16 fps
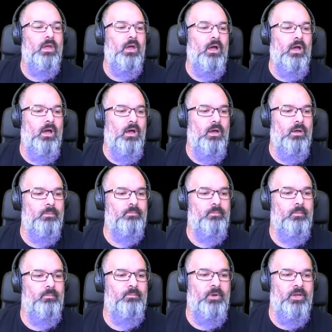
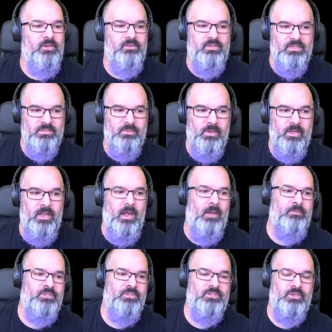But this way, I'm
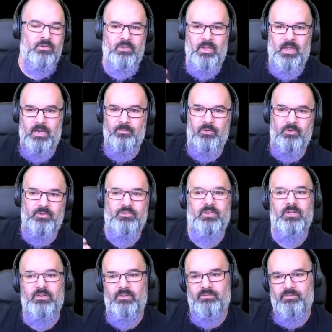just showing you how to pull
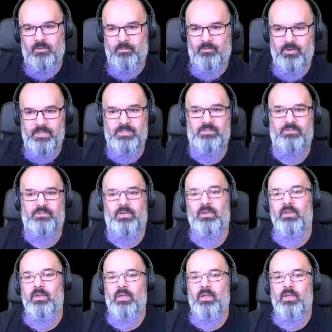directly from a registry